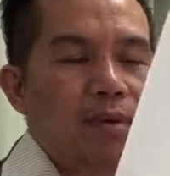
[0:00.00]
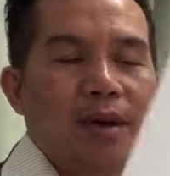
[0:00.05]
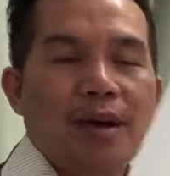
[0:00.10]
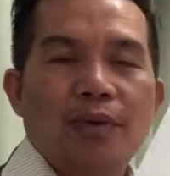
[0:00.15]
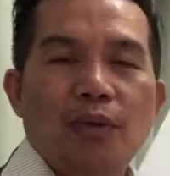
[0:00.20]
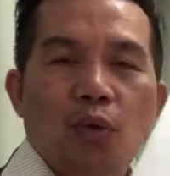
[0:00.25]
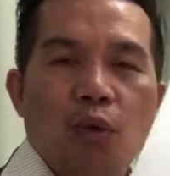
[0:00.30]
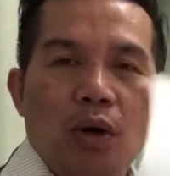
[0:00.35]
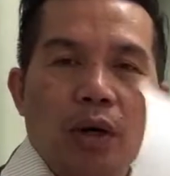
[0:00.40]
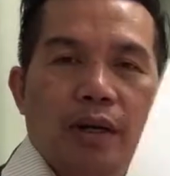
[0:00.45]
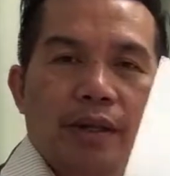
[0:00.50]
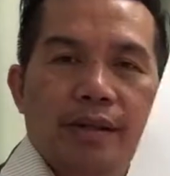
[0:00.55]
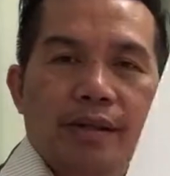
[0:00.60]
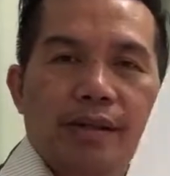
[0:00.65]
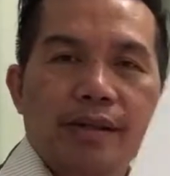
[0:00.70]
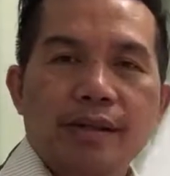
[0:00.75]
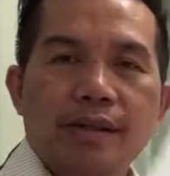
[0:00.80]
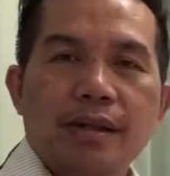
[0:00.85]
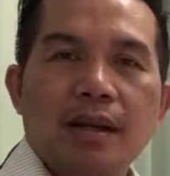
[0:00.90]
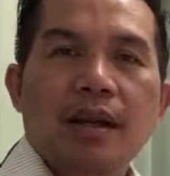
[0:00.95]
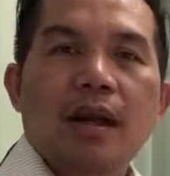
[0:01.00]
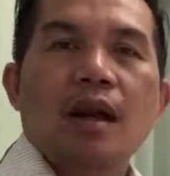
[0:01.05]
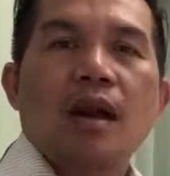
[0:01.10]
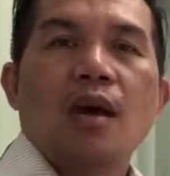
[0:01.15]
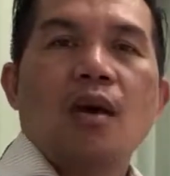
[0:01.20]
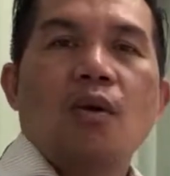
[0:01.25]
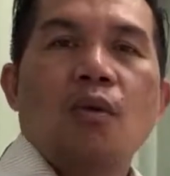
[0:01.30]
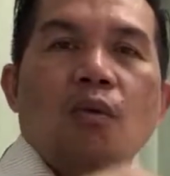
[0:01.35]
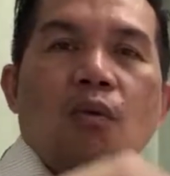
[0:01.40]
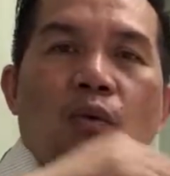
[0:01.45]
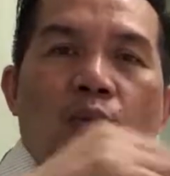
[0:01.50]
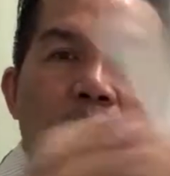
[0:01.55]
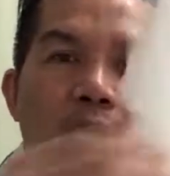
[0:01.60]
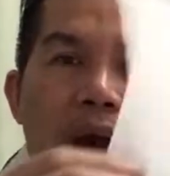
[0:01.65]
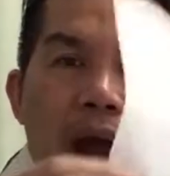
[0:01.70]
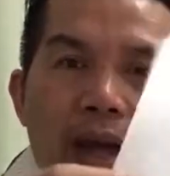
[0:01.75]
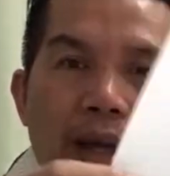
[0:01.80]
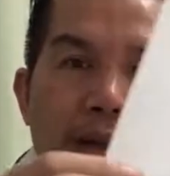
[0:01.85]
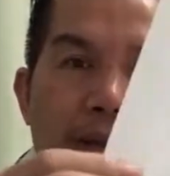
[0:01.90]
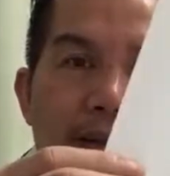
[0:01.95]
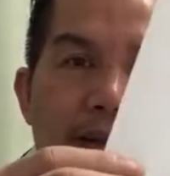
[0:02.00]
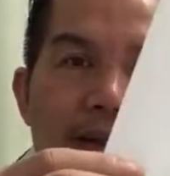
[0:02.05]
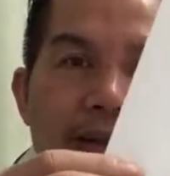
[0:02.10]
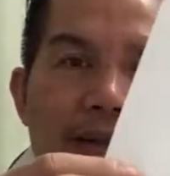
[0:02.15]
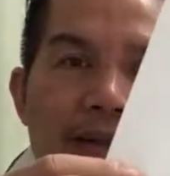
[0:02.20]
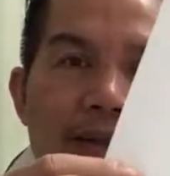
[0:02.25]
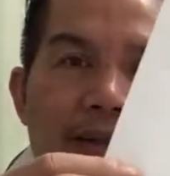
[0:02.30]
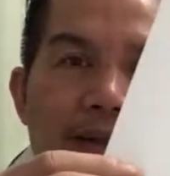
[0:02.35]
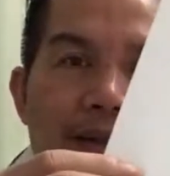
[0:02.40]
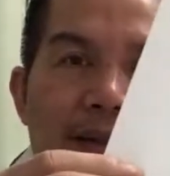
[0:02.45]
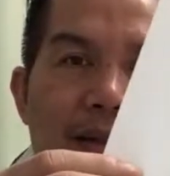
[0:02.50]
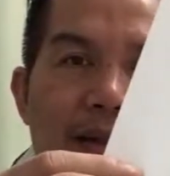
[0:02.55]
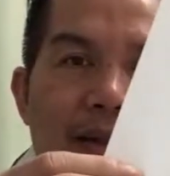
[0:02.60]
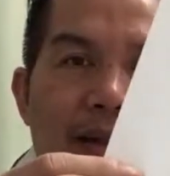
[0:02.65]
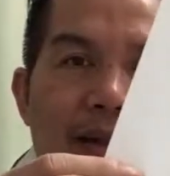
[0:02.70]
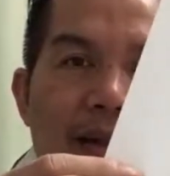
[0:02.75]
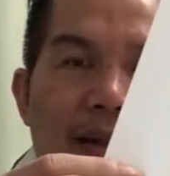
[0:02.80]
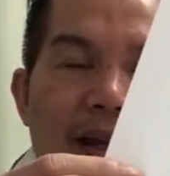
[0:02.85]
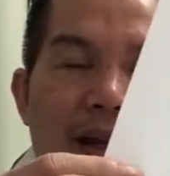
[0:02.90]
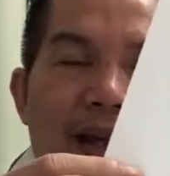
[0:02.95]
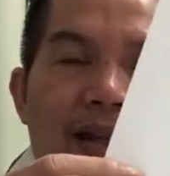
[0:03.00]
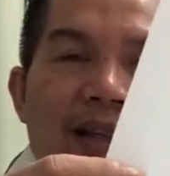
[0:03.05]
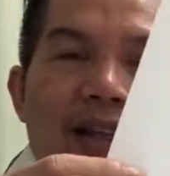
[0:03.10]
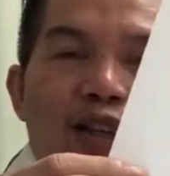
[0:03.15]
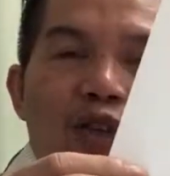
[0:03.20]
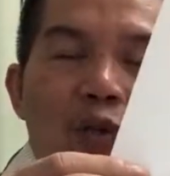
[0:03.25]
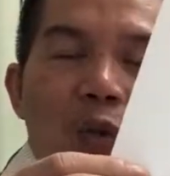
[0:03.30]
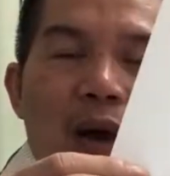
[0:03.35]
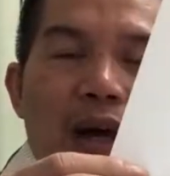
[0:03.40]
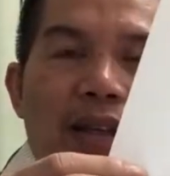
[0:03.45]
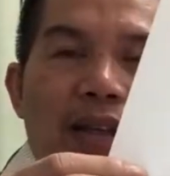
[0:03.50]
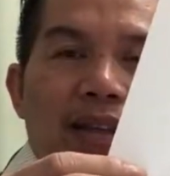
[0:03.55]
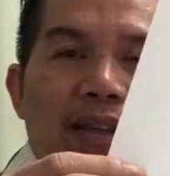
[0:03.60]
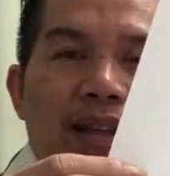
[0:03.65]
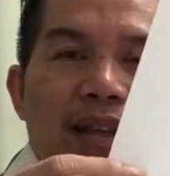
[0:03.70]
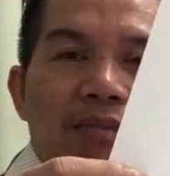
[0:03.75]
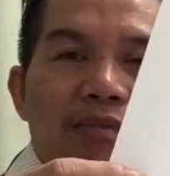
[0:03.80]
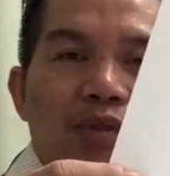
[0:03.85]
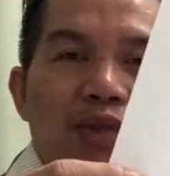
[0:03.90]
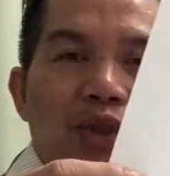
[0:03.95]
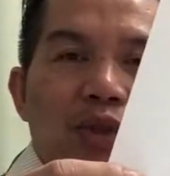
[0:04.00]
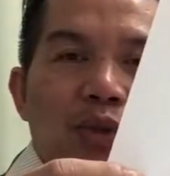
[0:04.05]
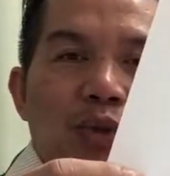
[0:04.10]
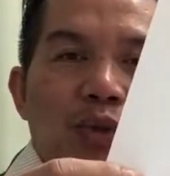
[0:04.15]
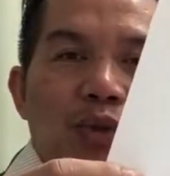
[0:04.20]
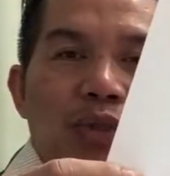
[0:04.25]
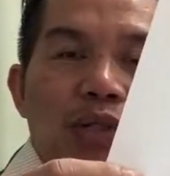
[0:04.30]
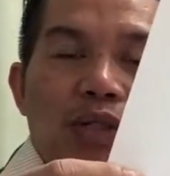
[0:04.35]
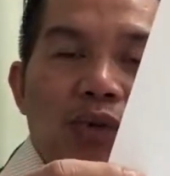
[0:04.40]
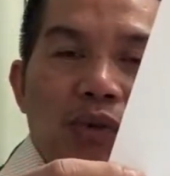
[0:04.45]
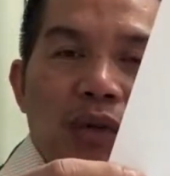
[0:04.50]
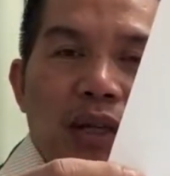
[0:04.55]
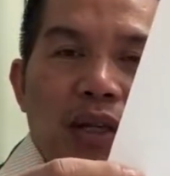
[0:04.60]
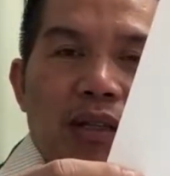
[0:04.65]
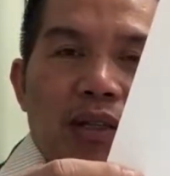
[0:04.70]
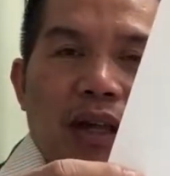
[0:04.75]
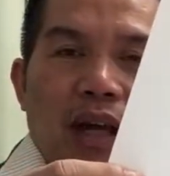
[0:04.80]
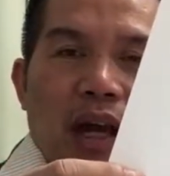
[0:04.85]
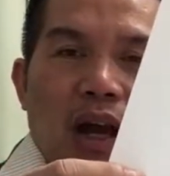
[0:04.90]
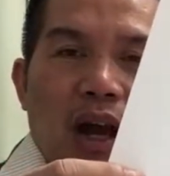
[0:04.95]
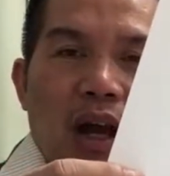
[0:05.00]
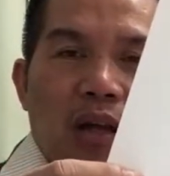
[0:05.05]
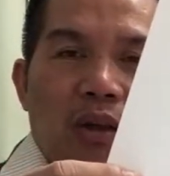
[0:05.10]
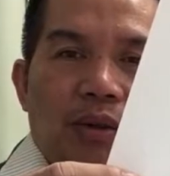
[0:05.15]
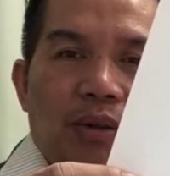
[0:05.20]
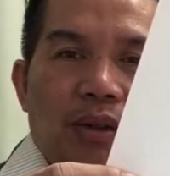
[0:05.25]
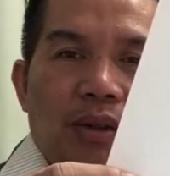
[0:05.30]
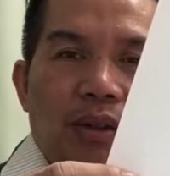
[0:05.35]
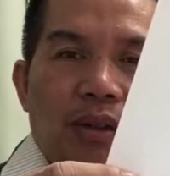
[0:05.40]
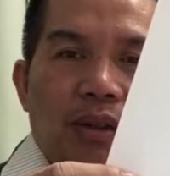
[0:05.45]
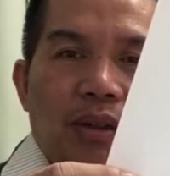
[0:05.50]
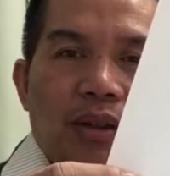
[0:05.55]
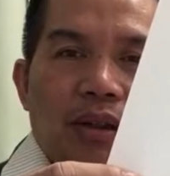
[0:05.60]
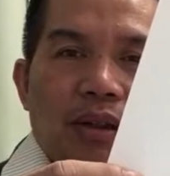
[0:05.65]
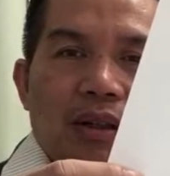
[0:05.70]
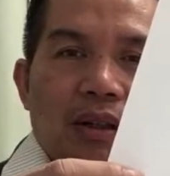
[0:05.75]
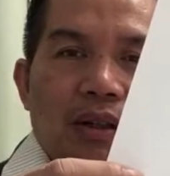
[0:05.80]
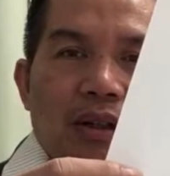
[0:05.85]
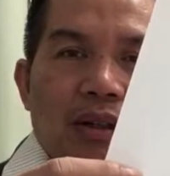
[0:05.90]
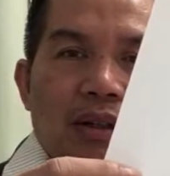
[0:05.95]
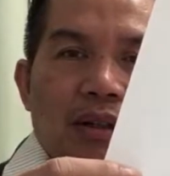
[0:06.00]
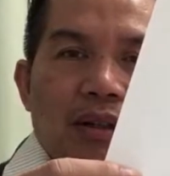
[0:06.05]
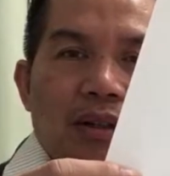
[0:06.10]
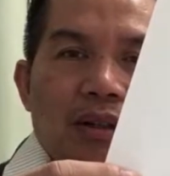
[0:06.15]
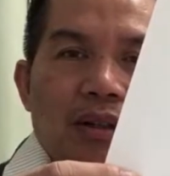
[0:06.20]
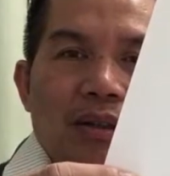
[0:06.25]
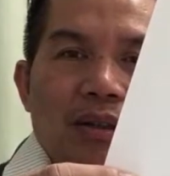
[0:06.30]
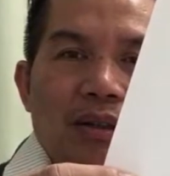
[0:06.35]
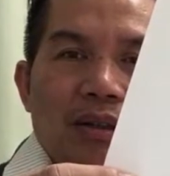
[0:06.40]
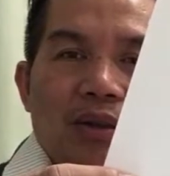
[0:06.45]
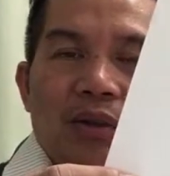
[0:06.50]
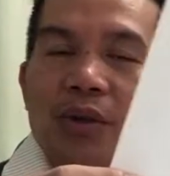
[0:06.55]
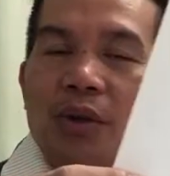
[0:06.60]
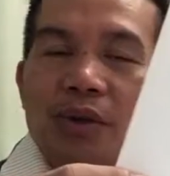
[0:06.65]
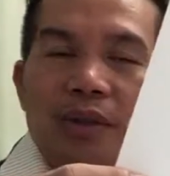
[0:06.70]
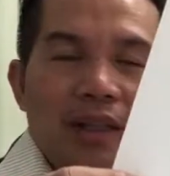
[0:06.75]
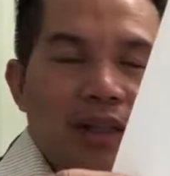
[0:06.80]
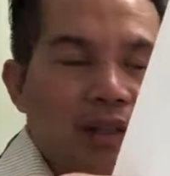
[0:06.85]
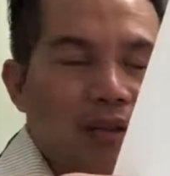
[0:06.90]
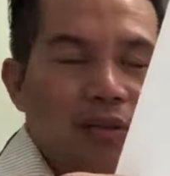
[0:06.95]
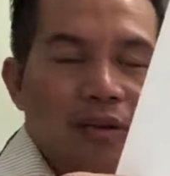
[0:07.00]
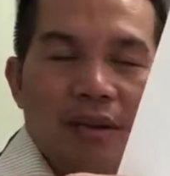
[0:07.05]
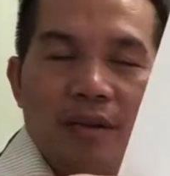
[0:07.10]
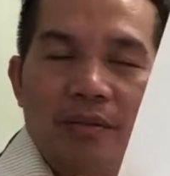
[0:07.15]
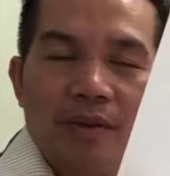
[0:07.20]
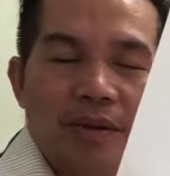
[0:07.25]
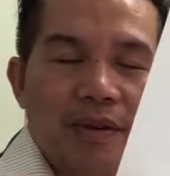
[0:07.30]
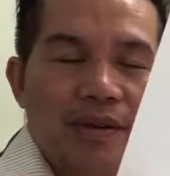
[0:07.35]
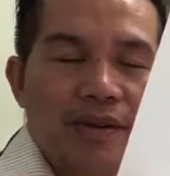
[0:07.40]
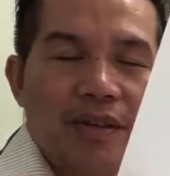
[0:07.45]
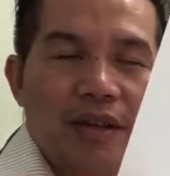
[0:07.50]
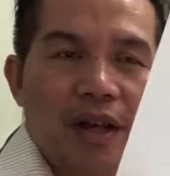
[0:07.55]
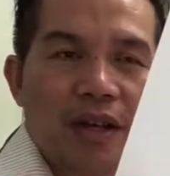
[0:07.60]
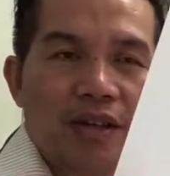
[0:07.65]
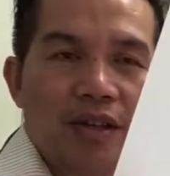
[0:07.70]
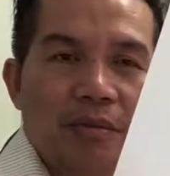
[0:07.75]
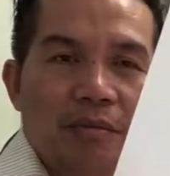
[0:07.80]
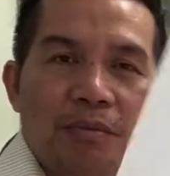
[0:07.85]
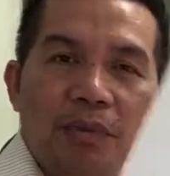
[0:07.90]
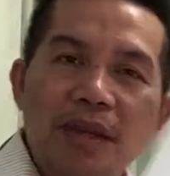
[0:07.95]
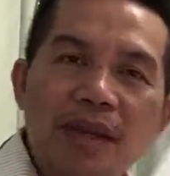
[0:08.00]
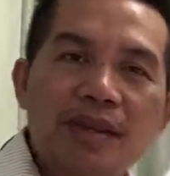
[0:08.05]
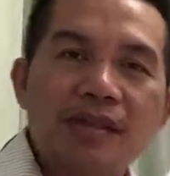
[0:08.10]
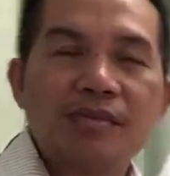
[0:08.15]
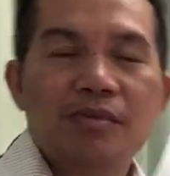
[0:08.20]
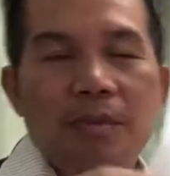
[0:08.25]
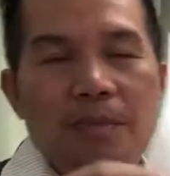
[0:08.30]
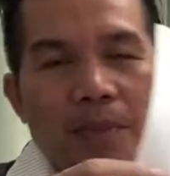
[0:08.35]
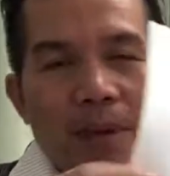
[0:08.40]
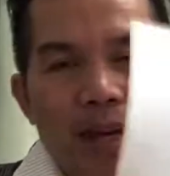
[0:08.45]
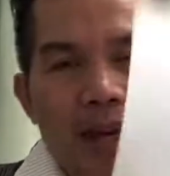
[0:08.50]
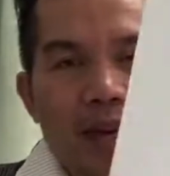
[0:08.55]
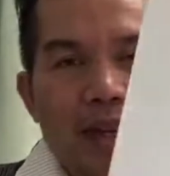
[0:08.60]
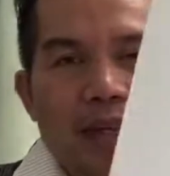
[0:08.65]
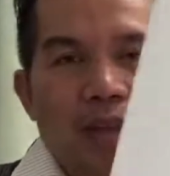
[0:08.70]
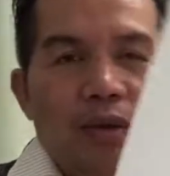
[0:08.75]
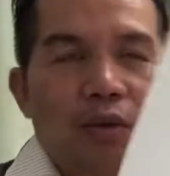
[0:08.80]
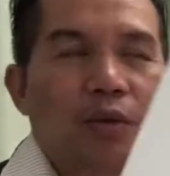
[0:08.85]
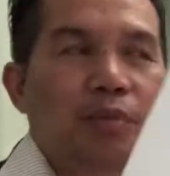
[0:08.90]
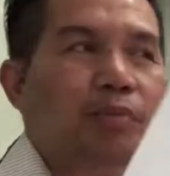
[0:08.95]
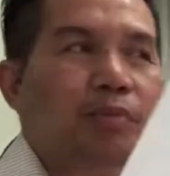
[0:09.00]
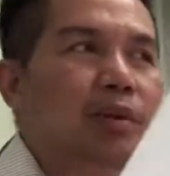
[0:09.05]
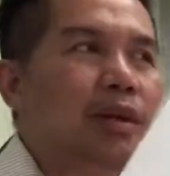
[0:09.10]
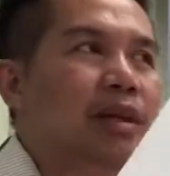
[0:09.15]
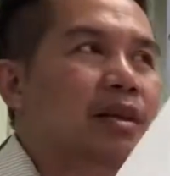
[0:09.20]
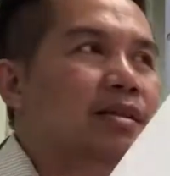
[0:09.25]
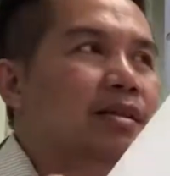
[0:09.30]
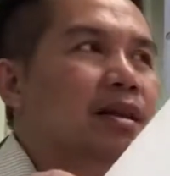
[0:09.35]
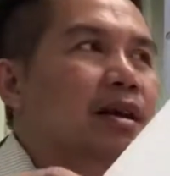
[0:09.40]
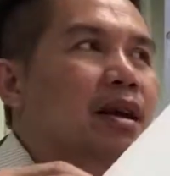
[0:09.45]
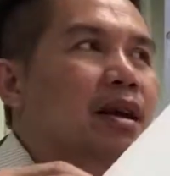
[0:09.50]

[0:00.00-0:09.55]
at once, white. And then you want them to drill the color. You don't need to give the instruction, please repeat or please